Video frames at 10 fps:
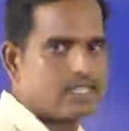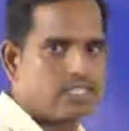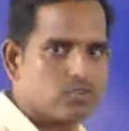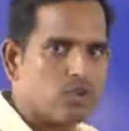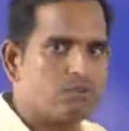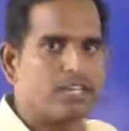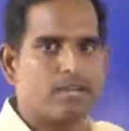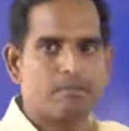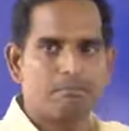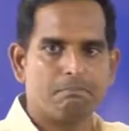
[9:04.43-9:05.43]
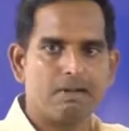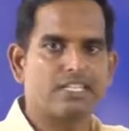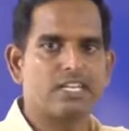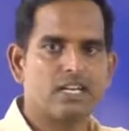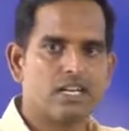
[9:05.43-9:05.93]
that this will be a
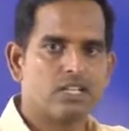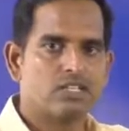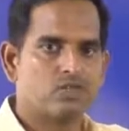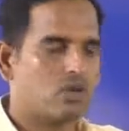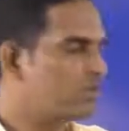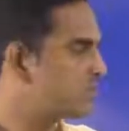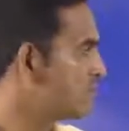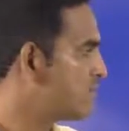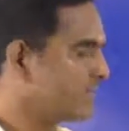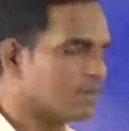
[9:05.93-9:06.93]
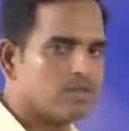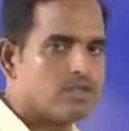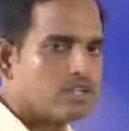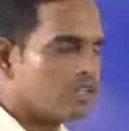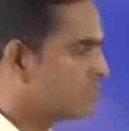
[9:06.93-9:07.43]
better solution for you.
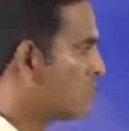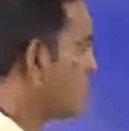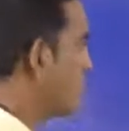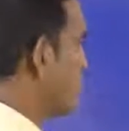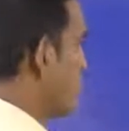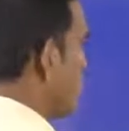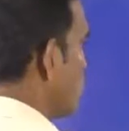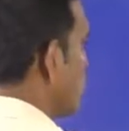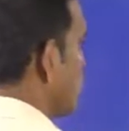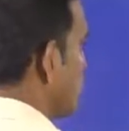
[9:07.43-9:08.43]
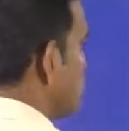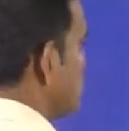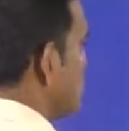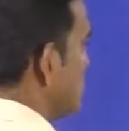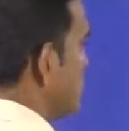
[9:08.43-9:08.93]
So if you go for a
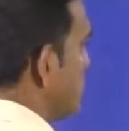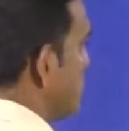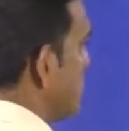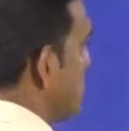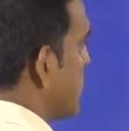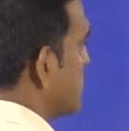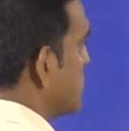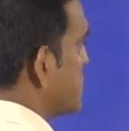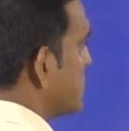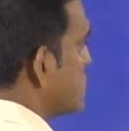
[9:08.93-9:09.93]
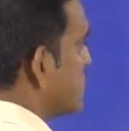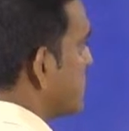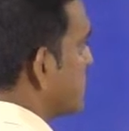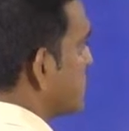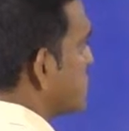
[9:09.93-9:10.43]
1000 element like this,
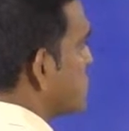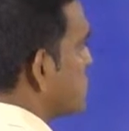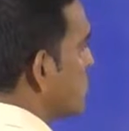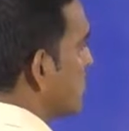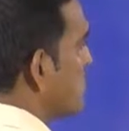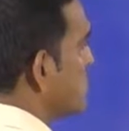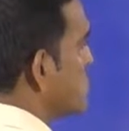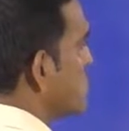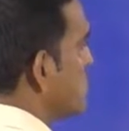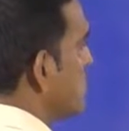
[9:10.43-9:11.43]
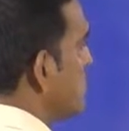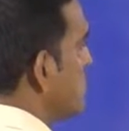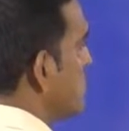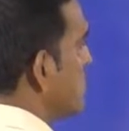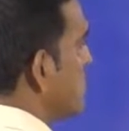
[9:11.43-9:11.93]
S1, S2 like this, so
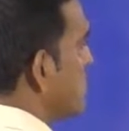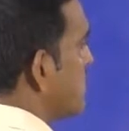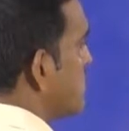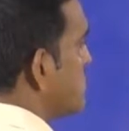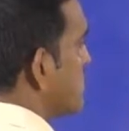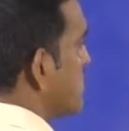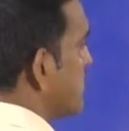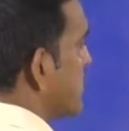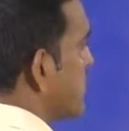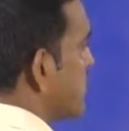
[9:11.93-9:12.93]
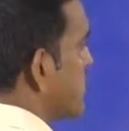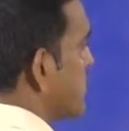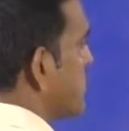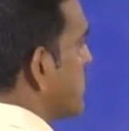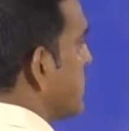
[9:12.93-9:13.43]
on,
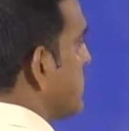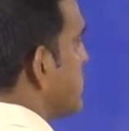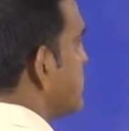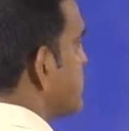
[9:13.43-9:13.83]
S999,